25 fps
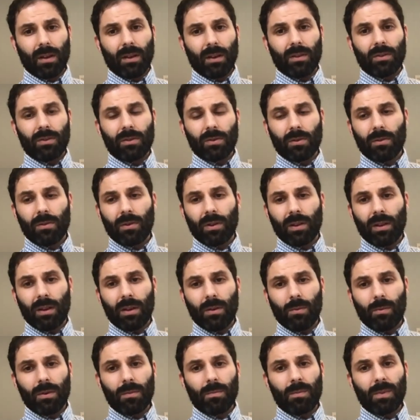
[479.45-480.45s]
So
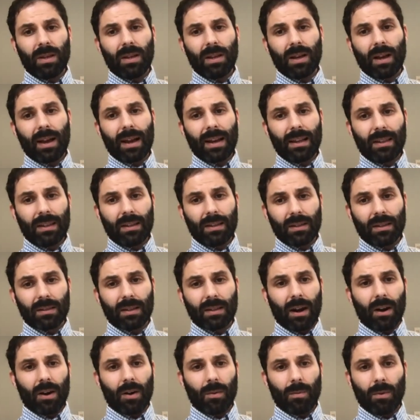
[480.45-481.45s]
it would be highly
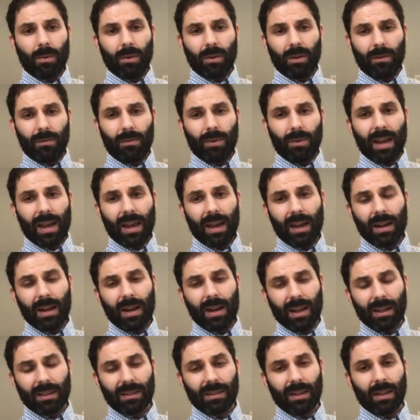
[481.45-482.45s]
desirable if we had an
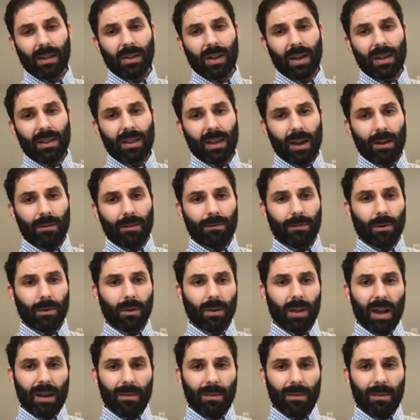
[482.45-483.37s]
assay like that for Lyme